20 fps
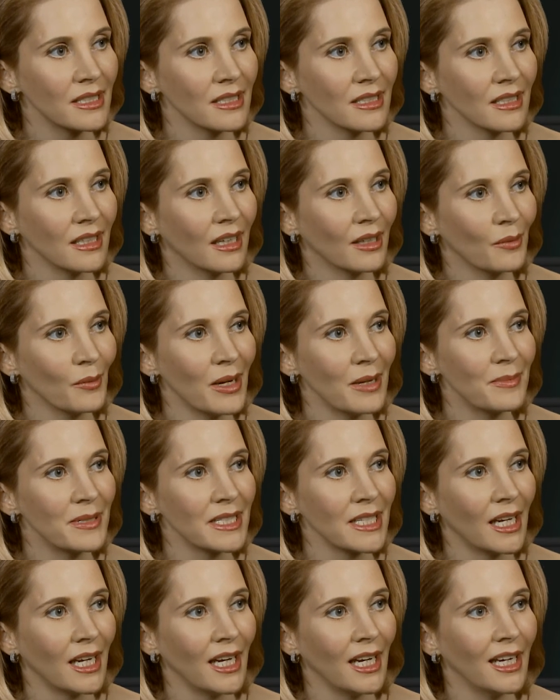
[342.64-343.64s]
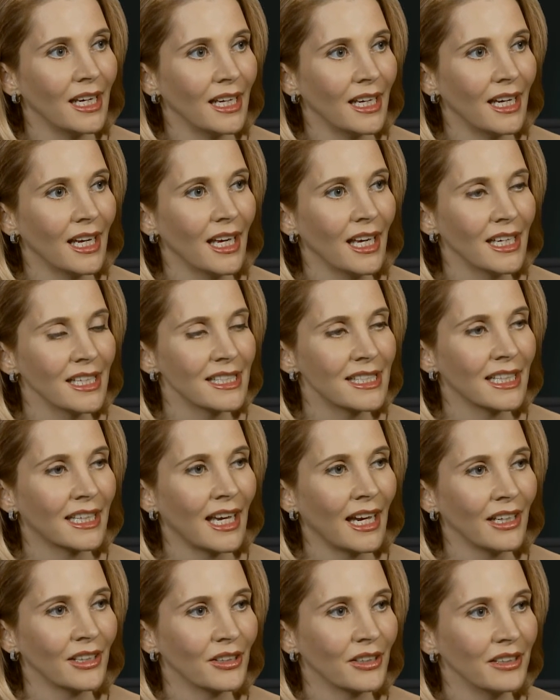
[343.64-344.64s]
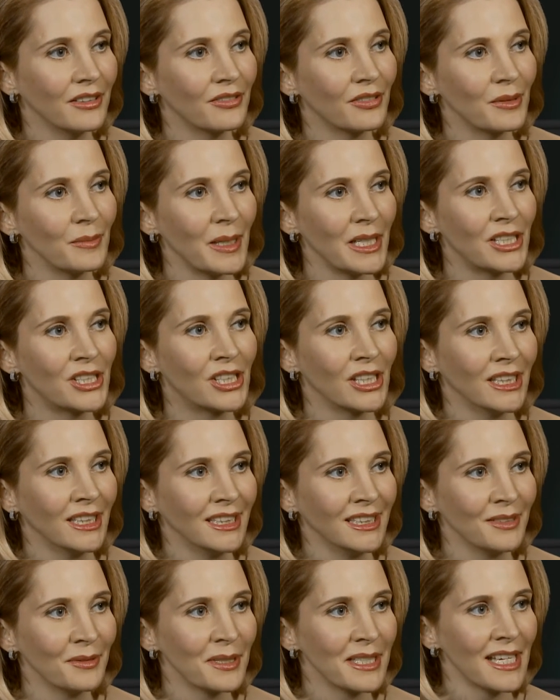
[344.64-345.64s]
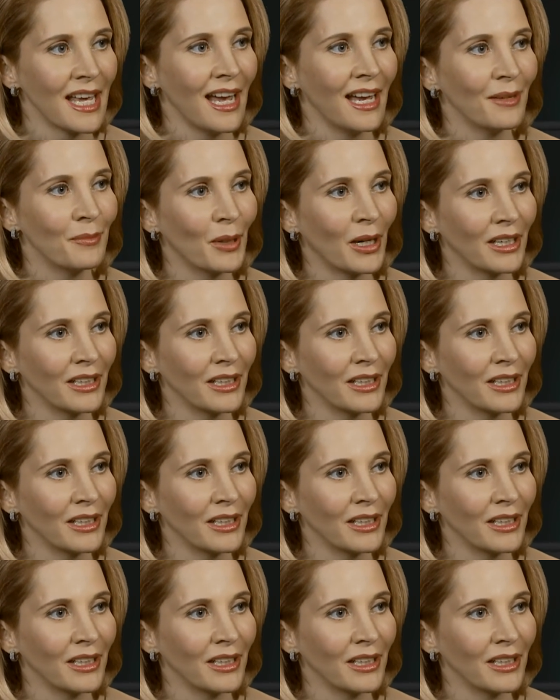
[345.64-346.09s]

on a website to get your information? Was that part